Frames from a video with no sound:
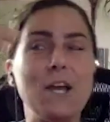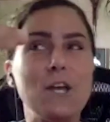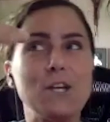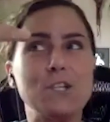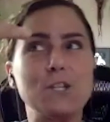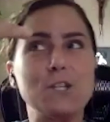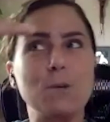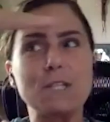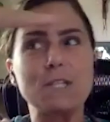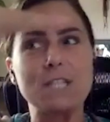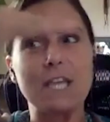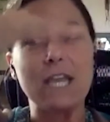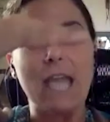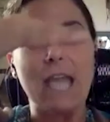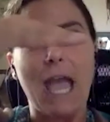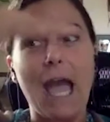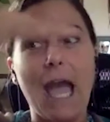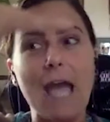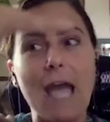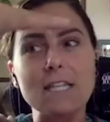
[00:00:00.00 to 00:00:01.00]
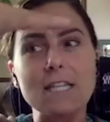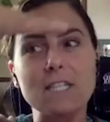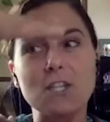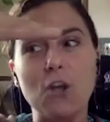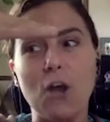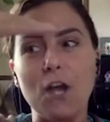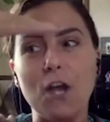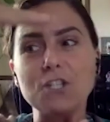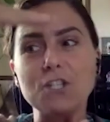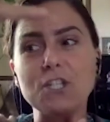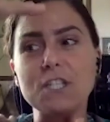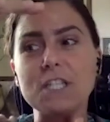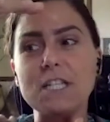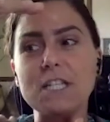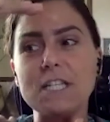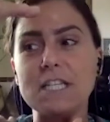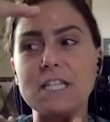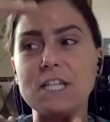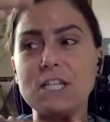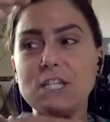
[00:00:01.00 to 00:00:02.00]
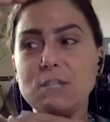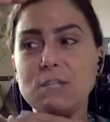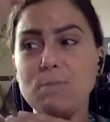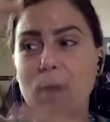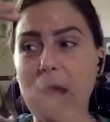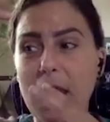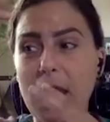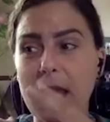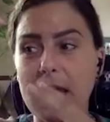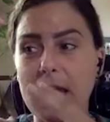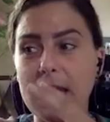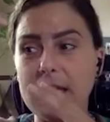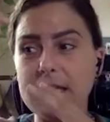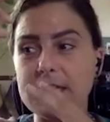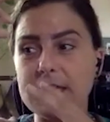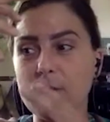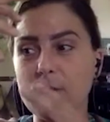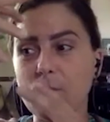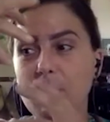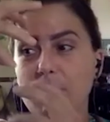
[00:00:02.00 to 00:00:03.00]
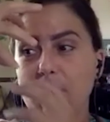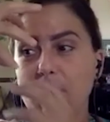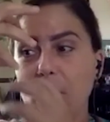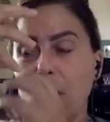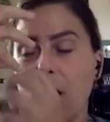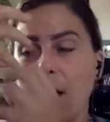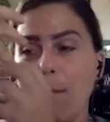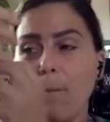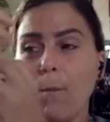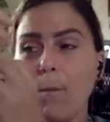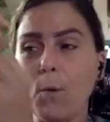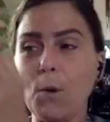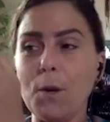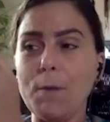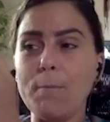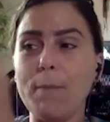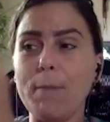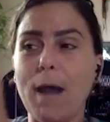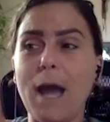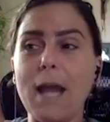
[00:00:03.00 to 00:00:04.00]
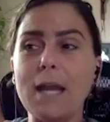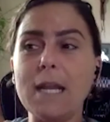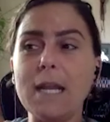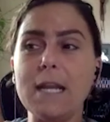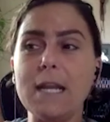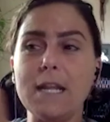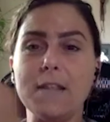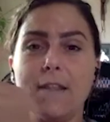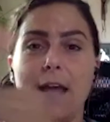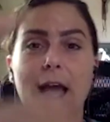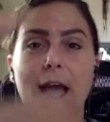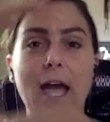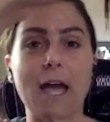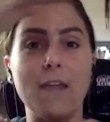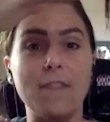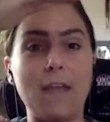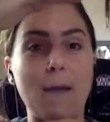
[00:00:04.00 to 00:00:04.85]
So it's like as consciousness expands and we become more embodied in that,